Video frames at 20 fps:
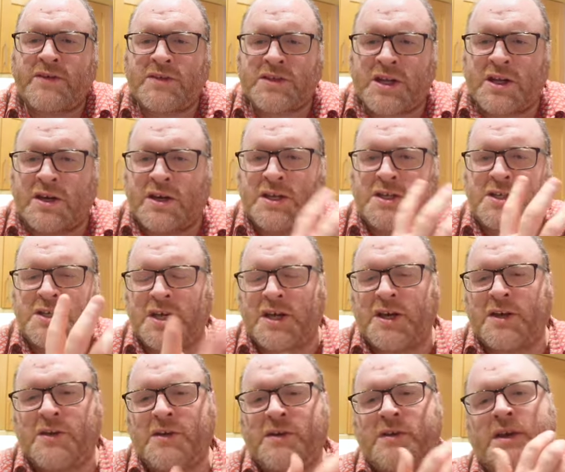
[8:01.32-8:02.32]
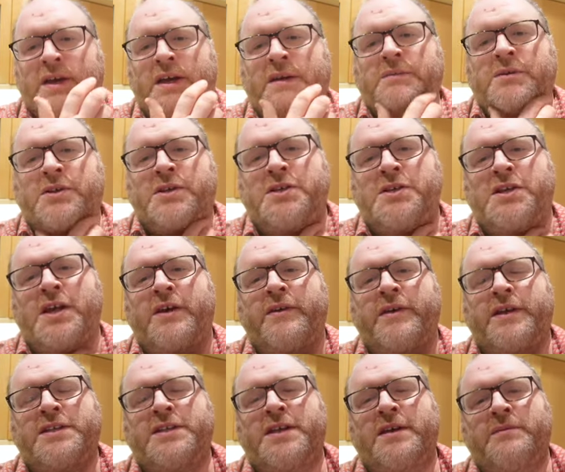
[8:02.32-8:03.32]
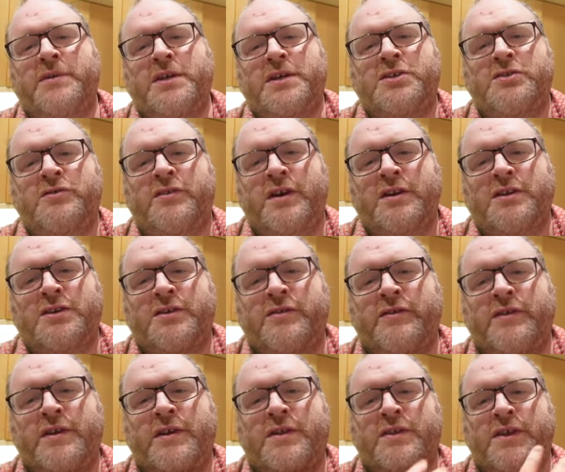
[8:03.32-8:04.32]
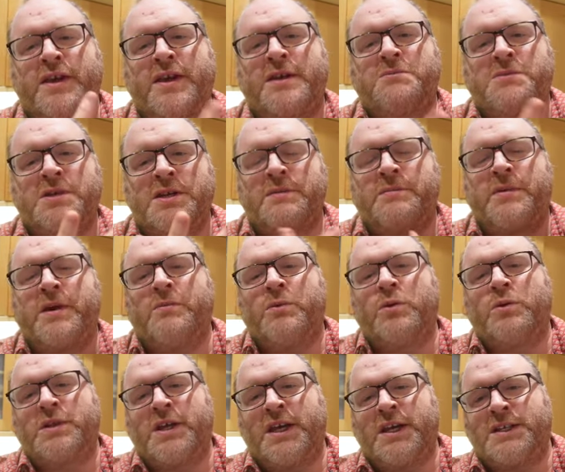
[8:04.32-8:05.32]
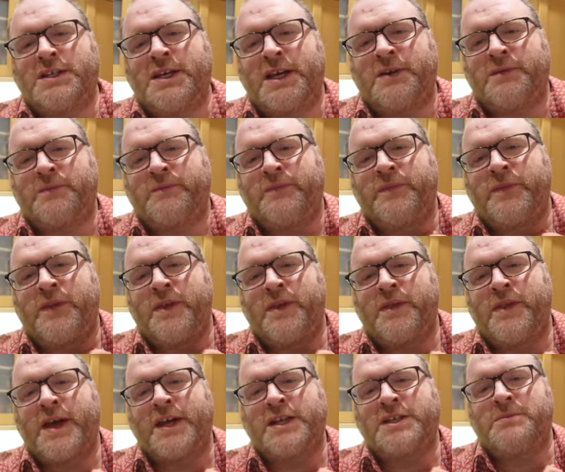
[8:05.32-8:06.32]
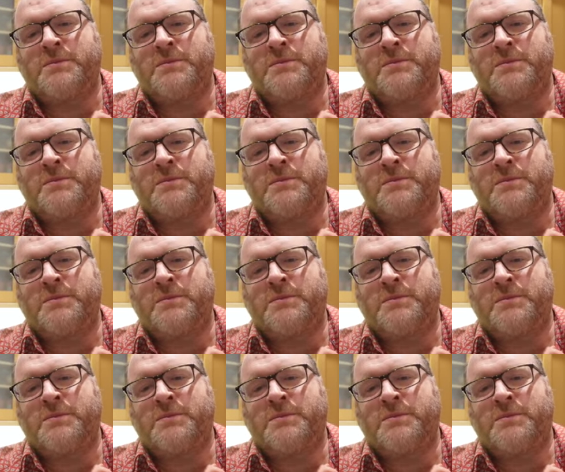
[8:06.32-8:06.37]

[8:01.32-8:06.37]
slideshow just showing some of the structure and the themes in a bit more detail. Thanks,